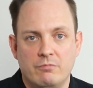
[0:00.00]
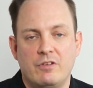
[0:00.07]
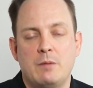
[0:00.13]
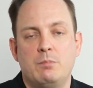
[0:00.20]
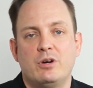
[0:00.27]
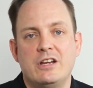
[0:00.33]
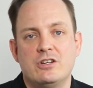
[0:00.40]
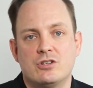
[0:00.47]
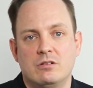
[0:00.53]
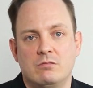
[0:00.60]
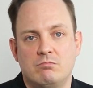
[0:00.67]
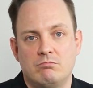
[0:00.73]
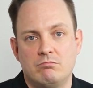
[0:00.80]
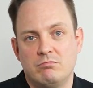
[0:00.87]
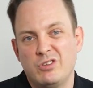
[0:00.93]
vibration,
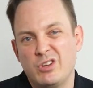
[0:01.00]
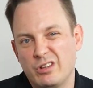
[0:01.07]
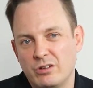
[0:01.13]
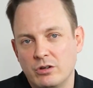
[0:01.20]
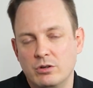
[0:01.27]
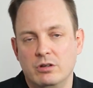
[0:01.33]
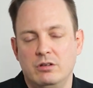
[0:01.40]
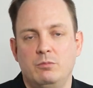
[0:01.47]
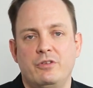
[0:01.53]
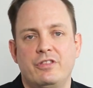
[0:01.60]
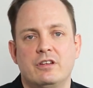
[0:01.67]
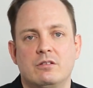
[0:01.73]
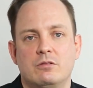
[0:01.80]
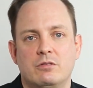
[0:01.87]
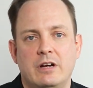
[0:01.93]
not so good with
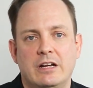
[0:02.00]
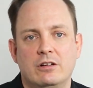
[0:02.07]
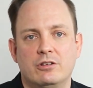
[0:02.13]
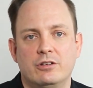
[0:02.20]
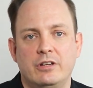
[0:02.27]
the regular